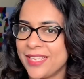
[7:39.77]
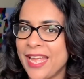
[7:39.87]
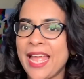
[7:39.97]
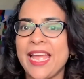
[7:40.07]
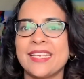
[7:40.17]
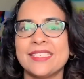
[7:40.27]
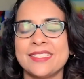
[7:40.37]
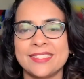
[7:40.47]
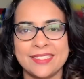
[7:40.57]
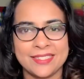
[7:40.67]
and
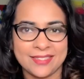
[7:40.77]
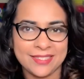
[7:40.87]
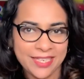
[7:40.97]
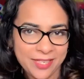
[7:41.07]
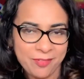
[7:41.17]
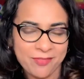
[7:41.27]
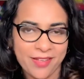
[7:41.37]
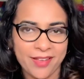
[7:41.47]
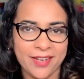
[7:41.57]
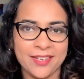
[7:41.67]
the
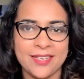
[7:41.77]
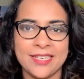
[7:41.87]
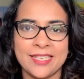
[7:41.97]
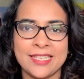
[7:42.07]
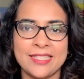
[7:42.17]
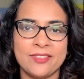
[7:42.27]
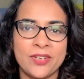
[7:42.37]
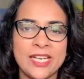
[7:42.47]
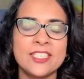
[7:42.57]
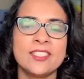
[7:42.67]
signifier, the
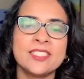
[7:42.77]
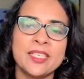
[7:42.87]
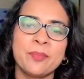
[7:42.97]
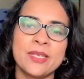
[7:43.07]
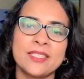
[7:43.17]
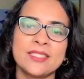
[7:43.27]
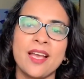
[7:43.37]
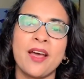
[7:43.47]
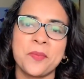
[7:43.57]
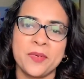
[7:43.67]
relationship is
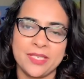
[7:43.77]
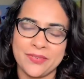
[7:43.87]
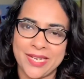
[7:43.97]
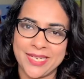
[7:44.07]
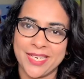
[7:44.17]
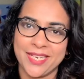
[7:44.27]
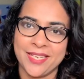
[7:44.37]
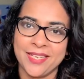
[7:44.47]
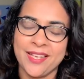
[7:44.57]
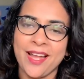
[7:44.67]
arbitrary.
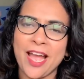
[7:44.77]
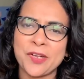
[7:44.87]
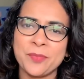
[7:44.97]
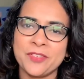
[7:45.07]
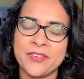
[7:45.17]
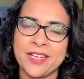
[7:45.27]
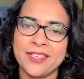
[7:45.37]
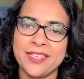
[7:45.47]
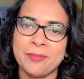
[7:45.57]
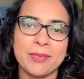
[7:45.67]

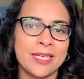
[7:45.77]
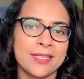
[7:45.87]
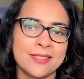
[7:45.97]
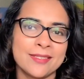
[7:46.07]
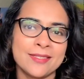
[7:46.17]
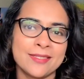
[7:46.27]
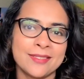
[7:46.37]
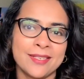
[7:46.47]
Arbitrary means